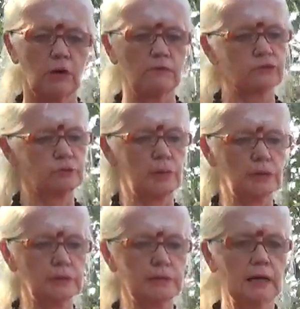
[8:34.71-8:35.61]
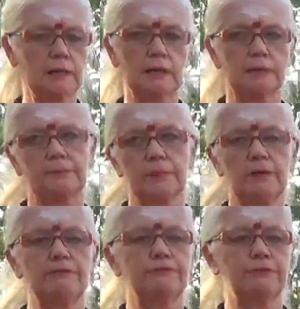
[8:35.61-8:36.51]
which means that
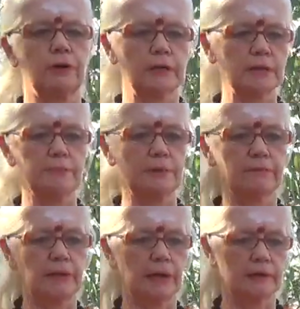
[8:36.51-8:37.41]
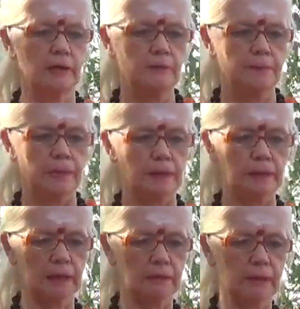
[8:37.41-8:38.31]
if, for example, we had
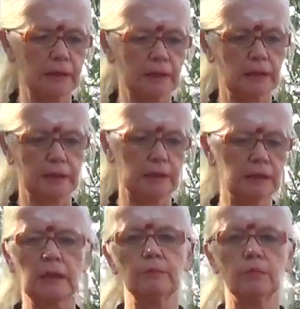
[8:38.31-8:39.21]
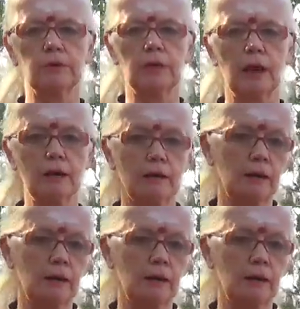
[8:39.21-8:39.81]
inner awakening in Cambodia,